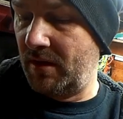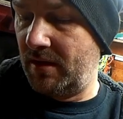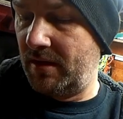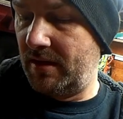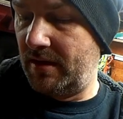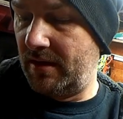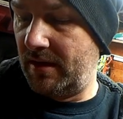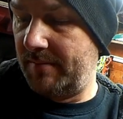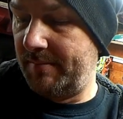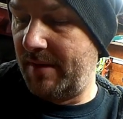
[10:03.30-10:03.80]

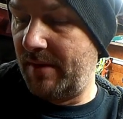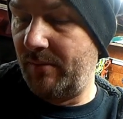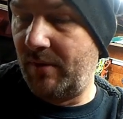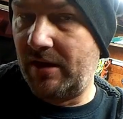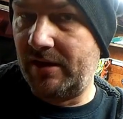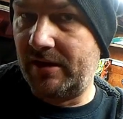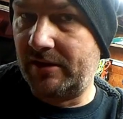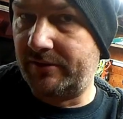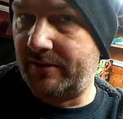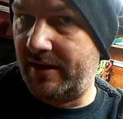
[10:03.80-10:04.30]
Uh, and
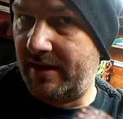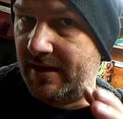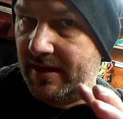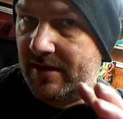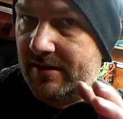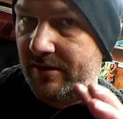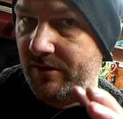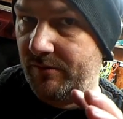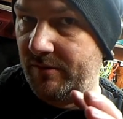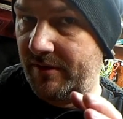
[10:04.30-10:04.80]
meanwhile, I'll try to get
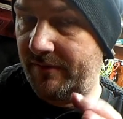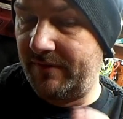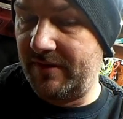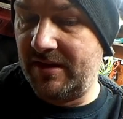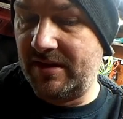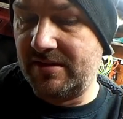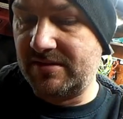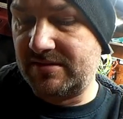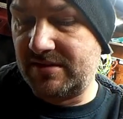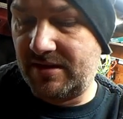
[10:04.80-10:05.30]
another one of
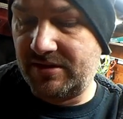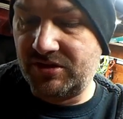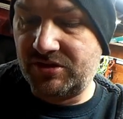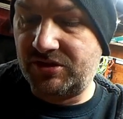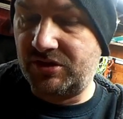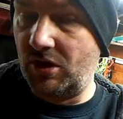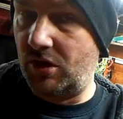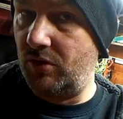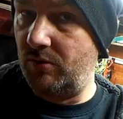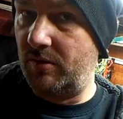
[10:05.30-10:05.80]
these. I
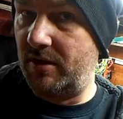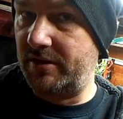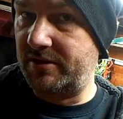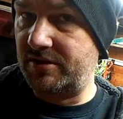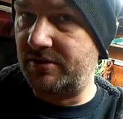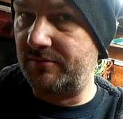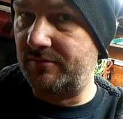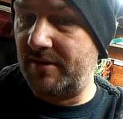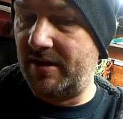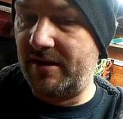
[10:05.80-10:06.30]
just don't want
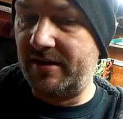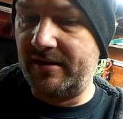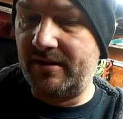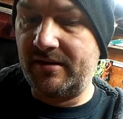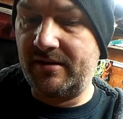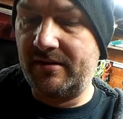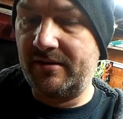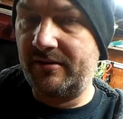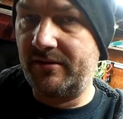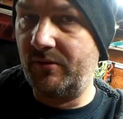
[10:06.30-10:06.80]
to
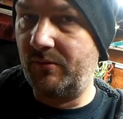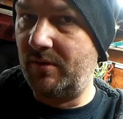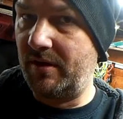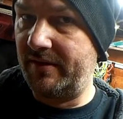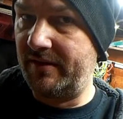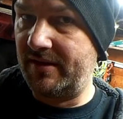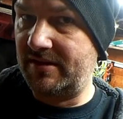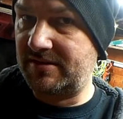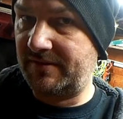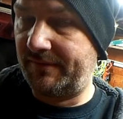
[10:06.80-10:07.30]
run the
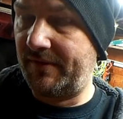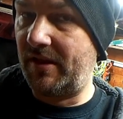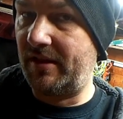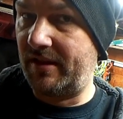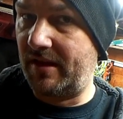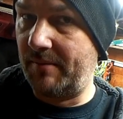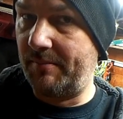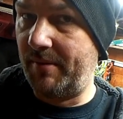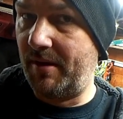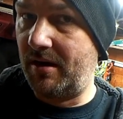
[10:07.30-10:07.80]
one that's
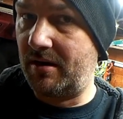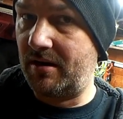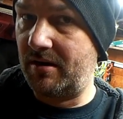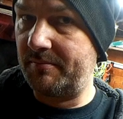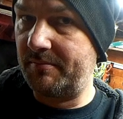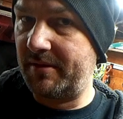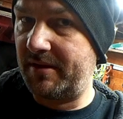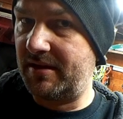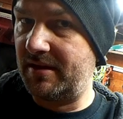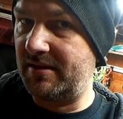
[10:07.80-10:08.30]
falling apart
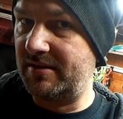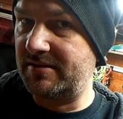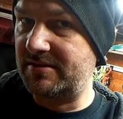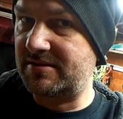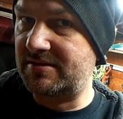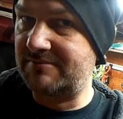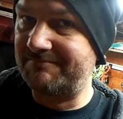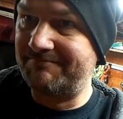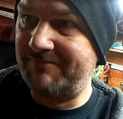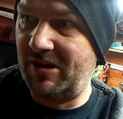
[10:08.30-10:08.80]

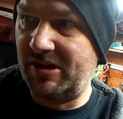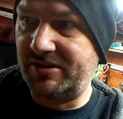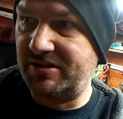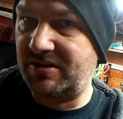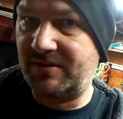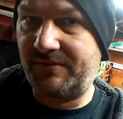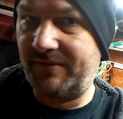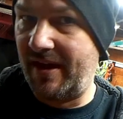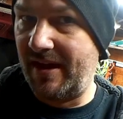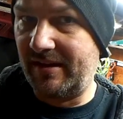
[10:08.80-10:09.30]
because it'll
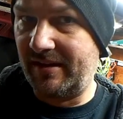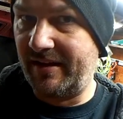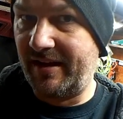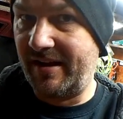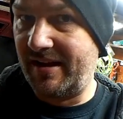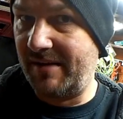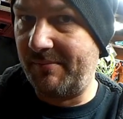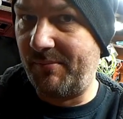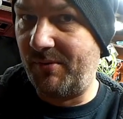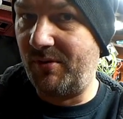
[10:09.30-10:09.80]
just fail at
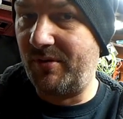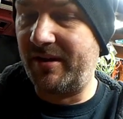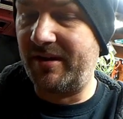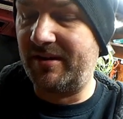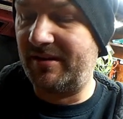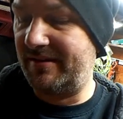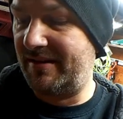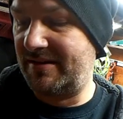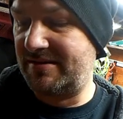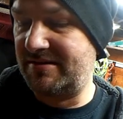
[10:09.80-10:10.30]
any point,
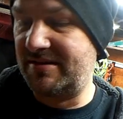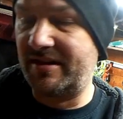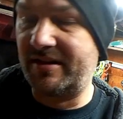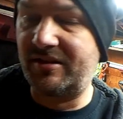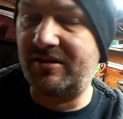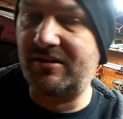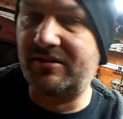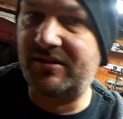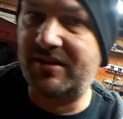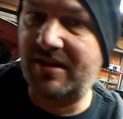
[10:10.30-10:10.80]
and that's not a
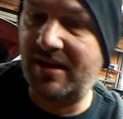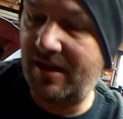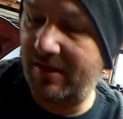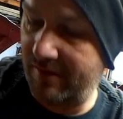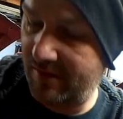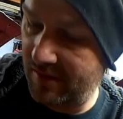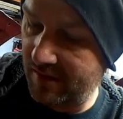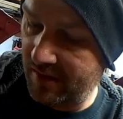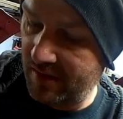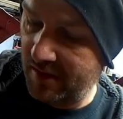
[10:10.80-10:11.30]
good thing either.